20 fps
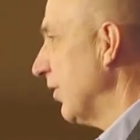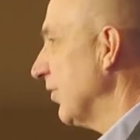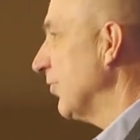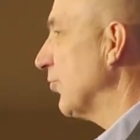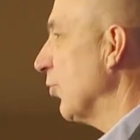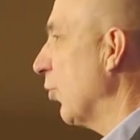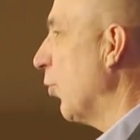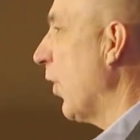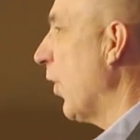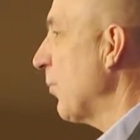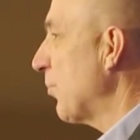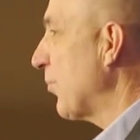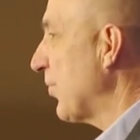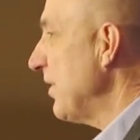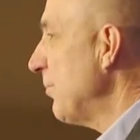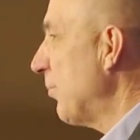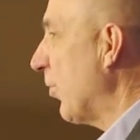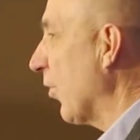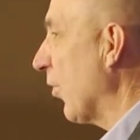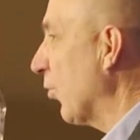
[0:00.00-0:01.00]
So, what
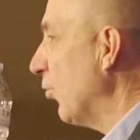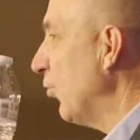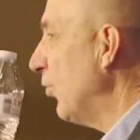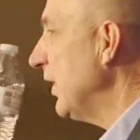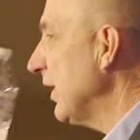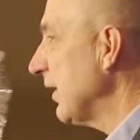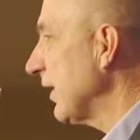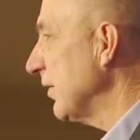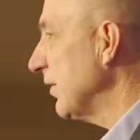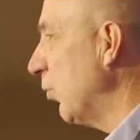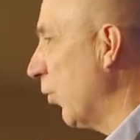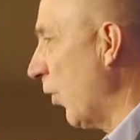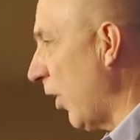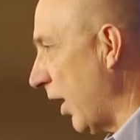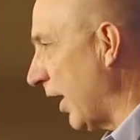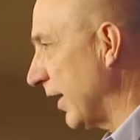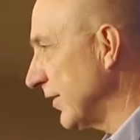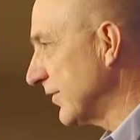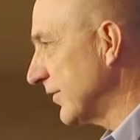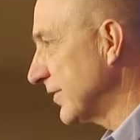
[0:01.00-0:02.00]
people really
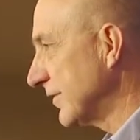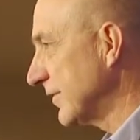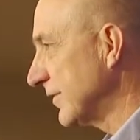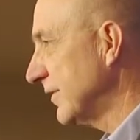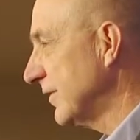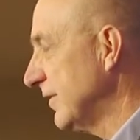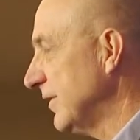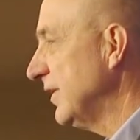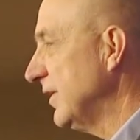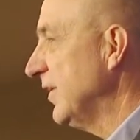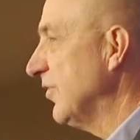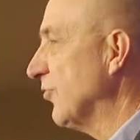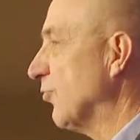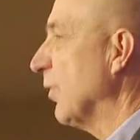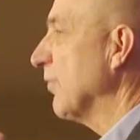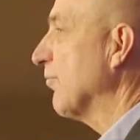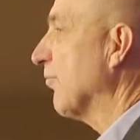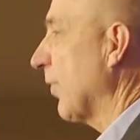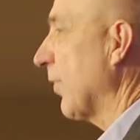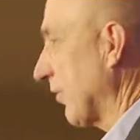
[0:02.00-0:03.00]
want is
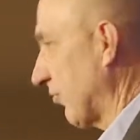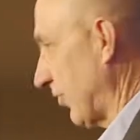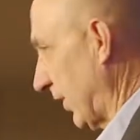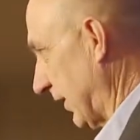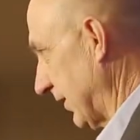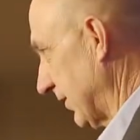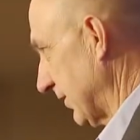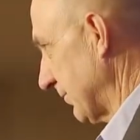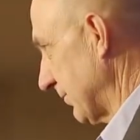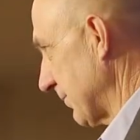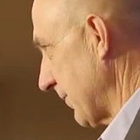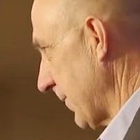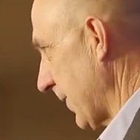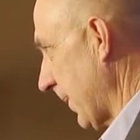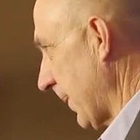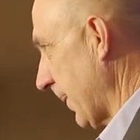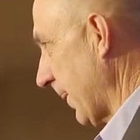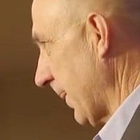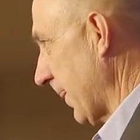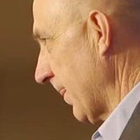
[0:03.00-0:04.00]
refreshing.
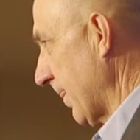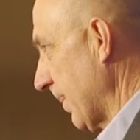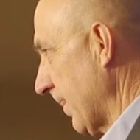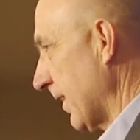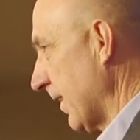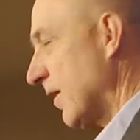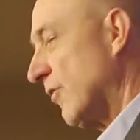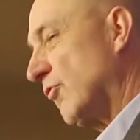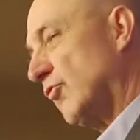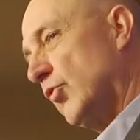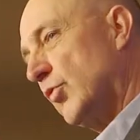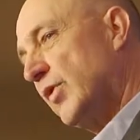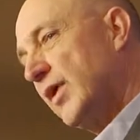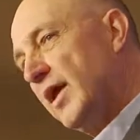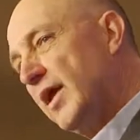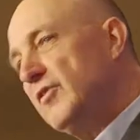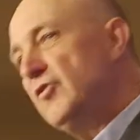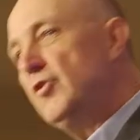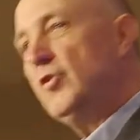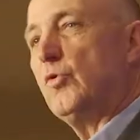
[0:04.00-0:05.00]
So,
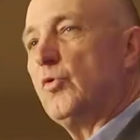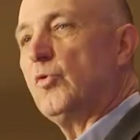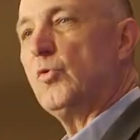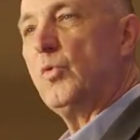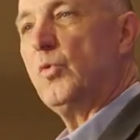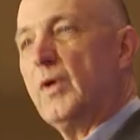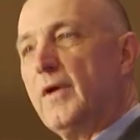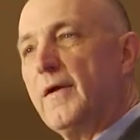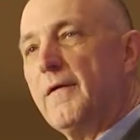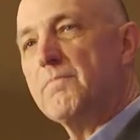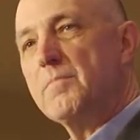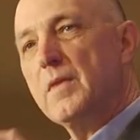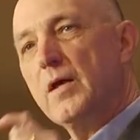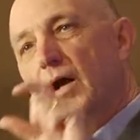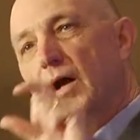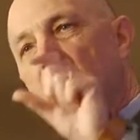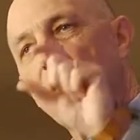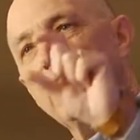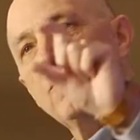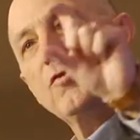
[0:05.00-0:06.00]
can you
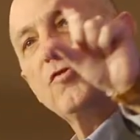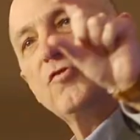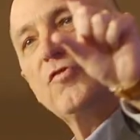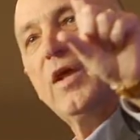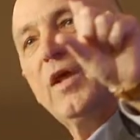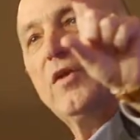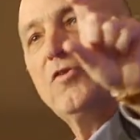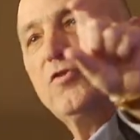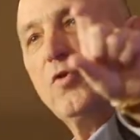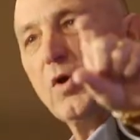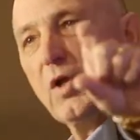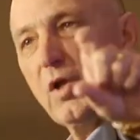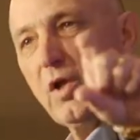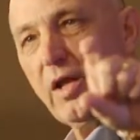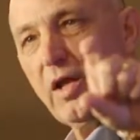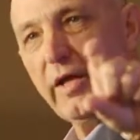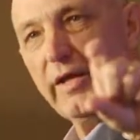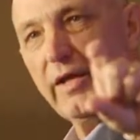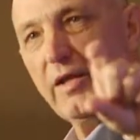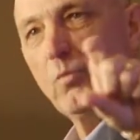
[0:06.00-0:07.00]
understand your
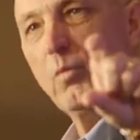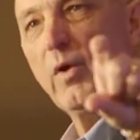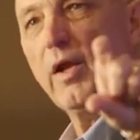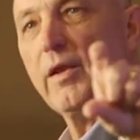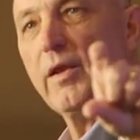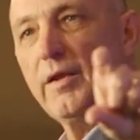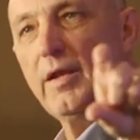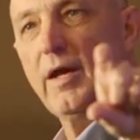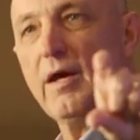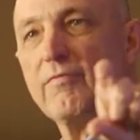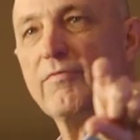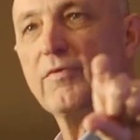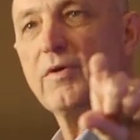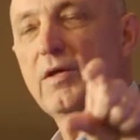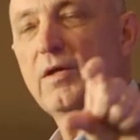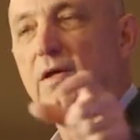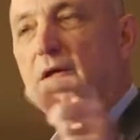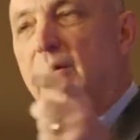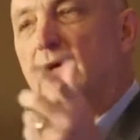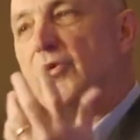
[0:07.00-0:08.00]
client well enough
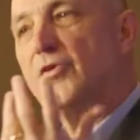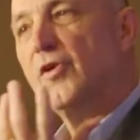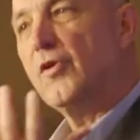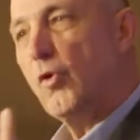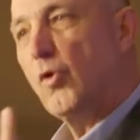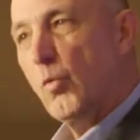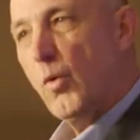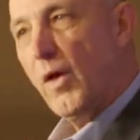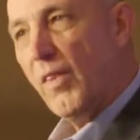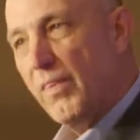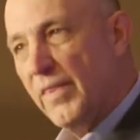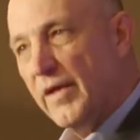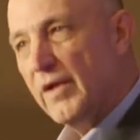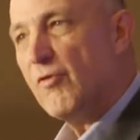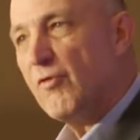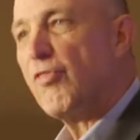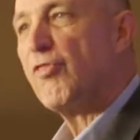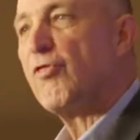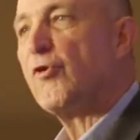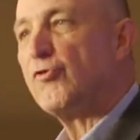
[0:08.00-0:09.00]
to know what
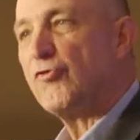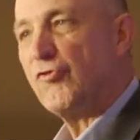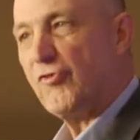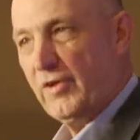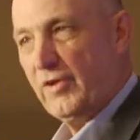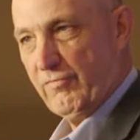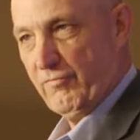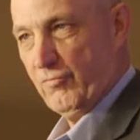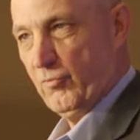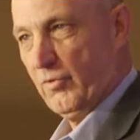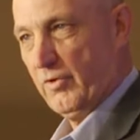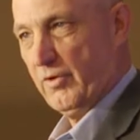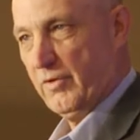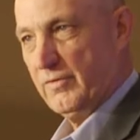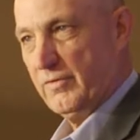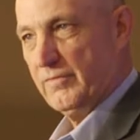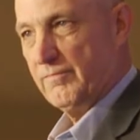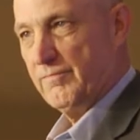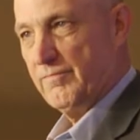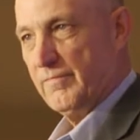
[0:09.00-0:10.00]
they're thirsty for?
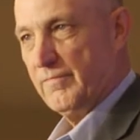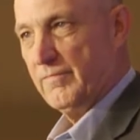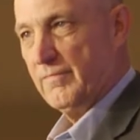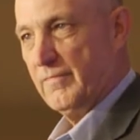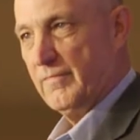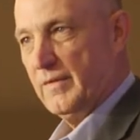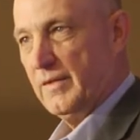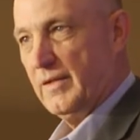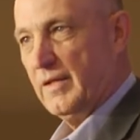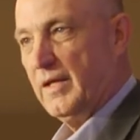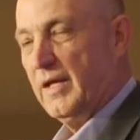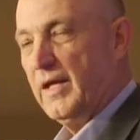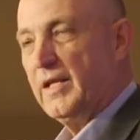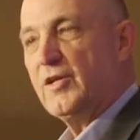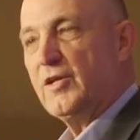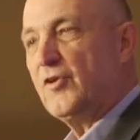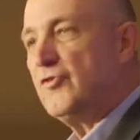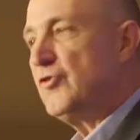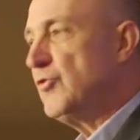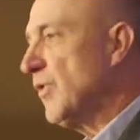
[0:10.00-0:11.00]
And
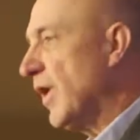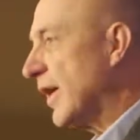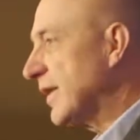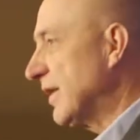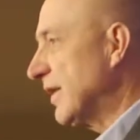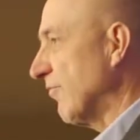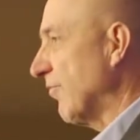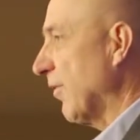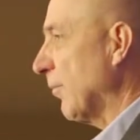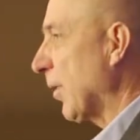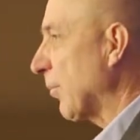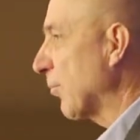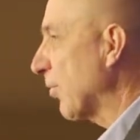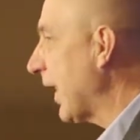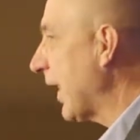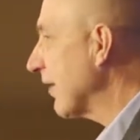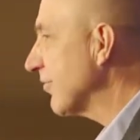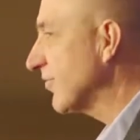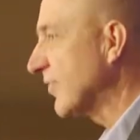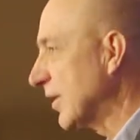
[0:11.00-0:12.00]
can you not give them a
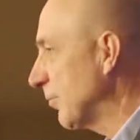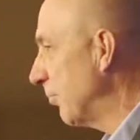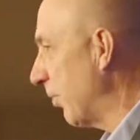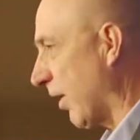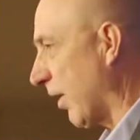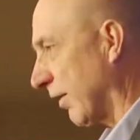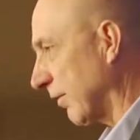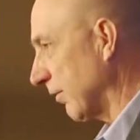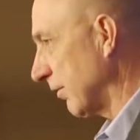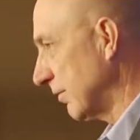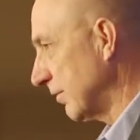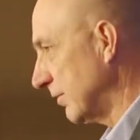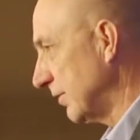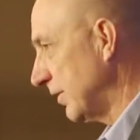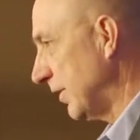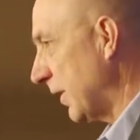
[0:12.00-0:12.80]
plastic bottle?